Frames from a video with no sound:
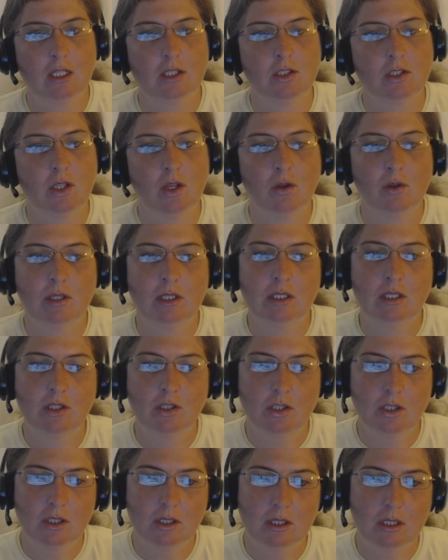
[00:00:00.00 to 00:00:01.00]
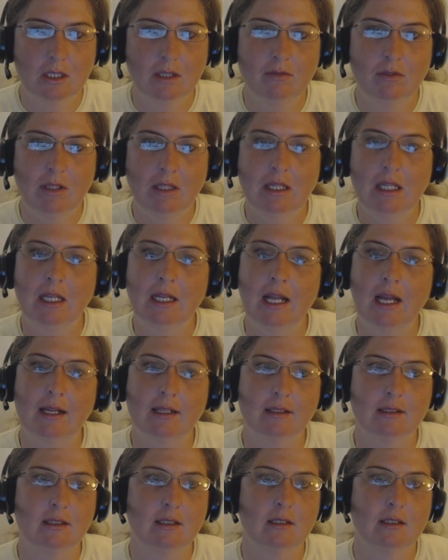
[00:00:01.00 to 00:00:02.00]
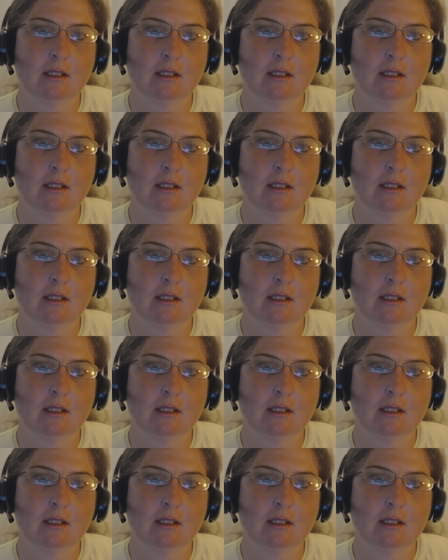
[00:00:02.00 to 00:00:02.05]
So this is just leaving the nest.